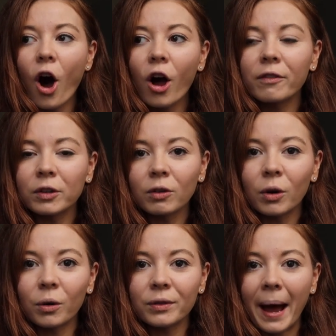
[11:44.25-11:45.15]

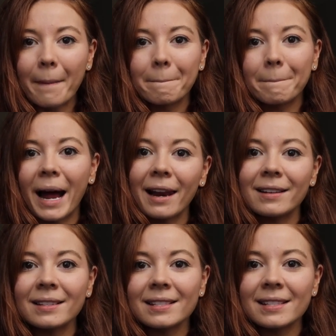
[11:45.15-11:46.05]
Overall, that
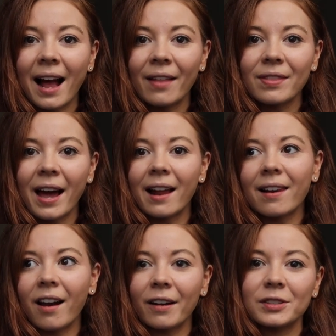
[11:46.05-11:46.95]
balance and that
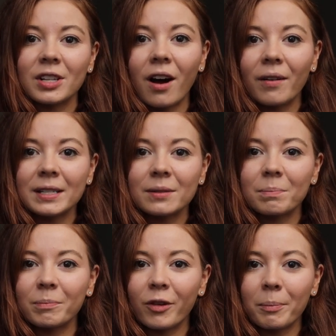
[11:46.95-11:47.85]
lifestyle is
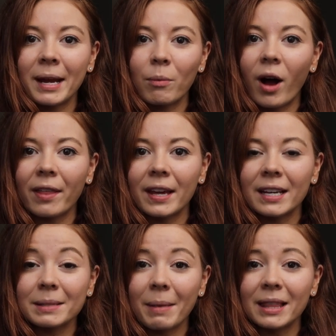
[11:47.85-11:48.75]
for me what I think
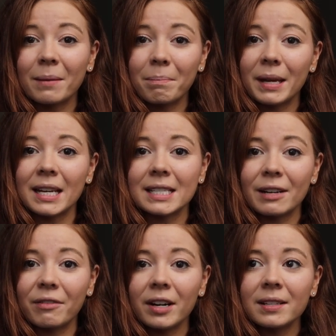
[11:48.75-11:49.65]
has made the biggest
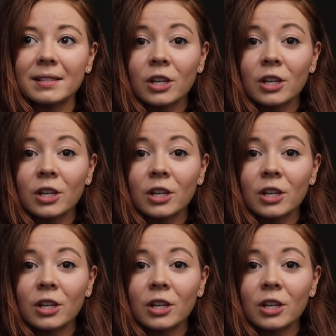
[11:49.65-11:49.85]
difference.